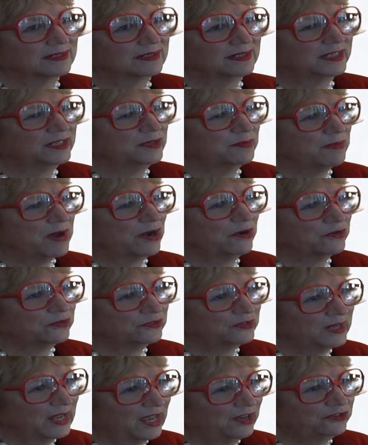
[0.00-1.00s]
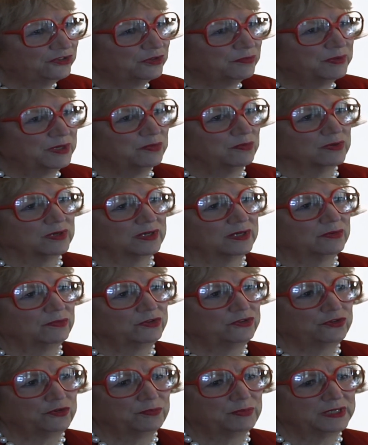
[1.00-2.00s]
A democracy has to be one in
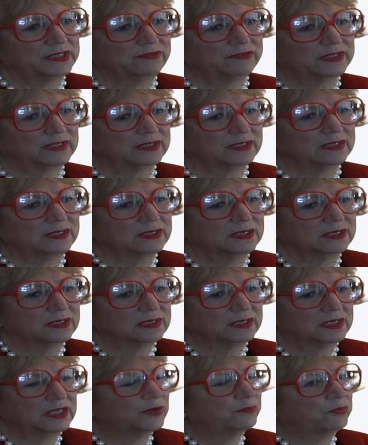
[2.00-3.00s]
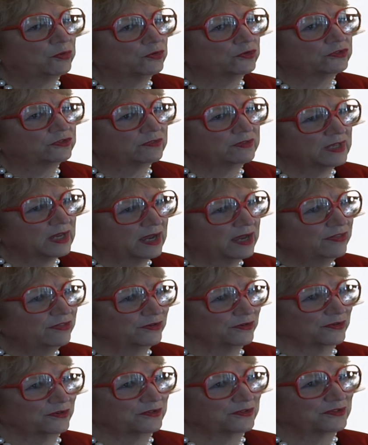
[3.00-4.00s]
which you believe in the importance of the
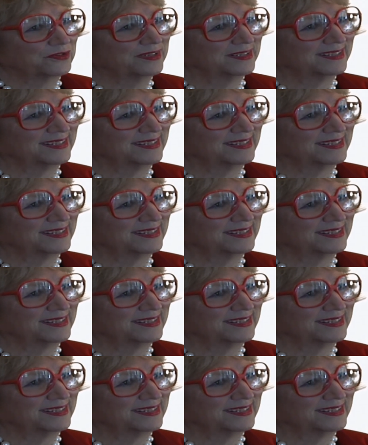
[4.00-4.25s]
others,